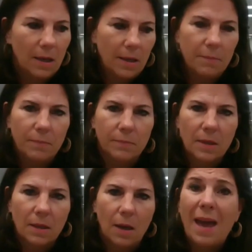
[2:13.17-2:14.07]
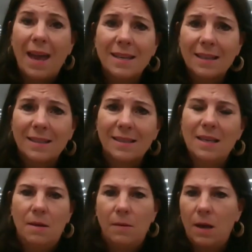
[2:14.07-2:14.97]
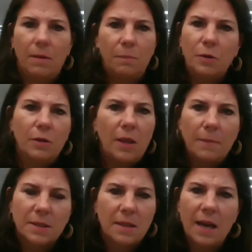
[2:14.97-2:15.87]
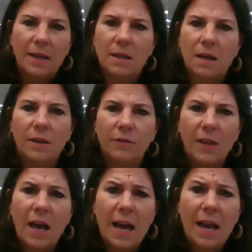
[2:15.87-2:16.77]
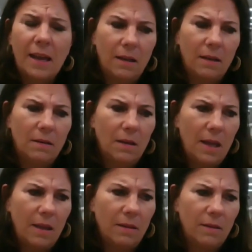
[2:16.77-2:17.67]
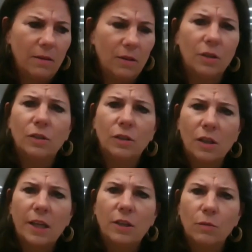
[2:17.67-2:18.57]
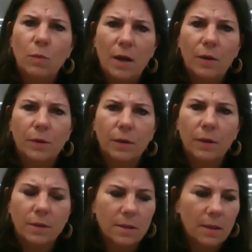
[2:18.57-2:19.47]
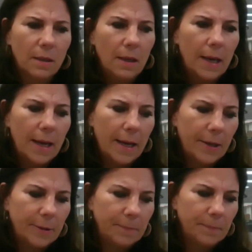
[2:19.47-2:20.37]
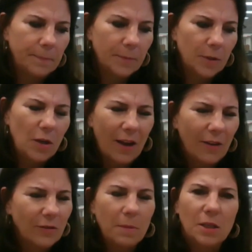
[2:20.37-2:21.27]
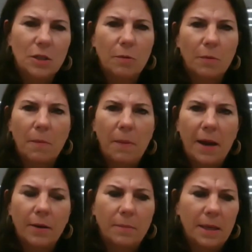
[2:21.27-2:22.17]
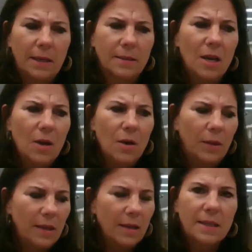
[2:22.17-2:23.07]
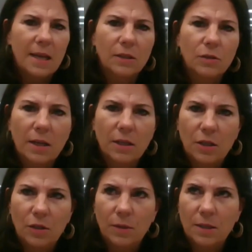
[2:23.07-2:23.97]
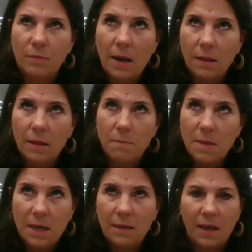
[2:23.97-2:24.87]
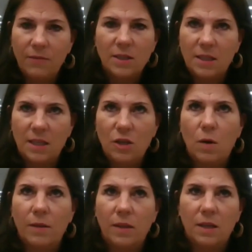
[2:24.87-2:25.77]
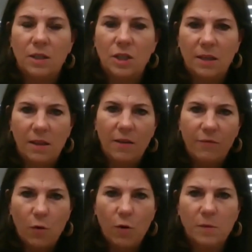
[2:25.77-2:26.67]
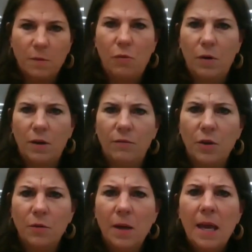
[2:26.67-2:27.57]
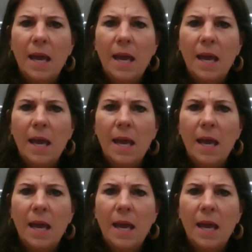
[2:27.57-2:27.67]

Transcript: um, appendix, uh, pull up slides on a fly, and, and it'll look like you're well rehearsed. Um, you have to be super prepared, because what the exec's trying to do is, right the minute they even see you on the agenda, they've formed a point of view.